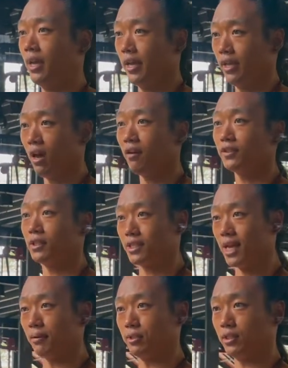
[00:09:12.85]
And
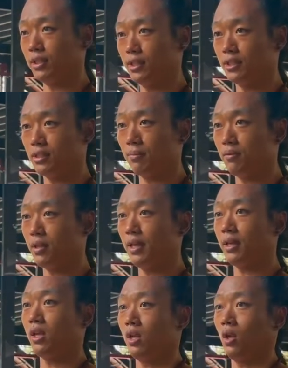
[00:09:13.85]
oftentimes, this is
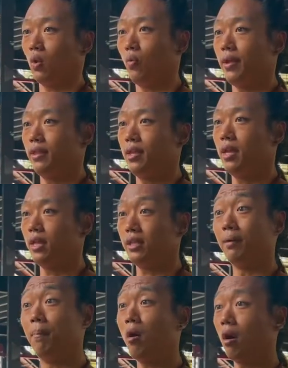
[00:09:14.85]
something with
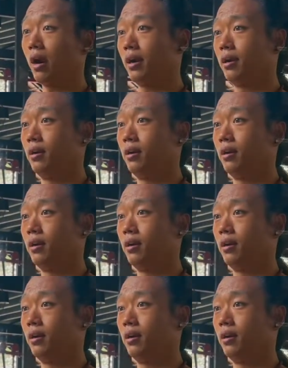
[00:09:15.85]
the bar.